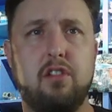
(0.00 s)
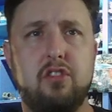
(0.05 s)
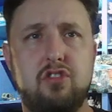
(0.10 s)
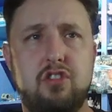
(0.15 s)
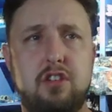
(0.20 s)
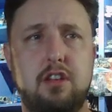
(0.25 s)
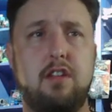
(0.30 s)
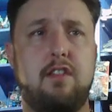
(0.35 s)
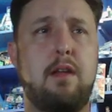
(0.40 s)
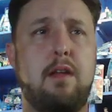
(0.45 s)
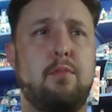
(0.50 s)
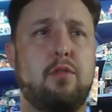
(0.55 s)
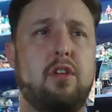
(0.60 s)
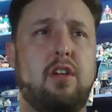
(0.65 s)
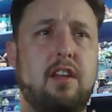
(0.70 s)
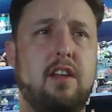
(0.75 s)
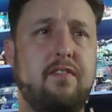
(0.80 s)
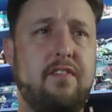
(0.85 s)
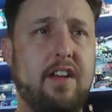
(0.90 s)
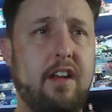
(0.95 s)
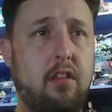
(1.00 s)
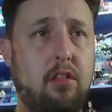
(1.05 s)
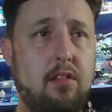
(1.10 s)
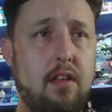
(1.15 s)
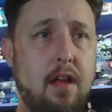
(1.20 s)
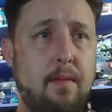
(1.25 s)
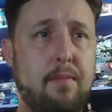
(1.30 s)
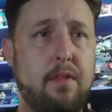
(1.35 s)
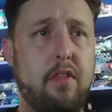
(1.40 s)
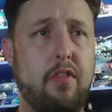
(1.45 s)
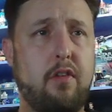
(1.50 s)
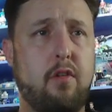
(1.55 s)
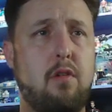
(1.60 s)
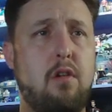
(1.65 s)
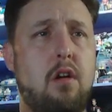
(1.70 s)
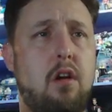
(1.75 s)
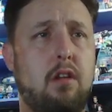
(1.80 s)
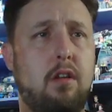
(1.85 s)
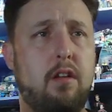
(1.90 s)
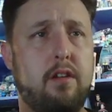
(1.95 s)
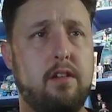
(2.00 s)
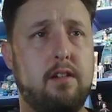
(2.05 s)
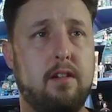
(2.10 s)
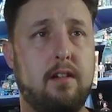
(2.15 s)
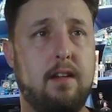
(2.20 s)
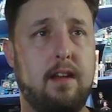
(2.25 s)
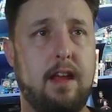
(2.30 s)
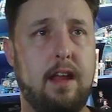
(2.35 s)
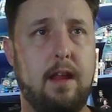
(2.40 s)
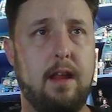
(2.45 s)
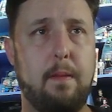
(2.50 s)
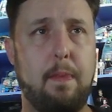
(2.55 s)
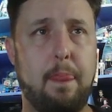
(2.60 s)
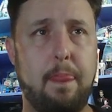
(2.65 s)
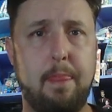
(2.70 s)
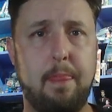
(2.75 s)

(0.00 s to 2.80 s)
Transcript: She's able to convince them that they're all under a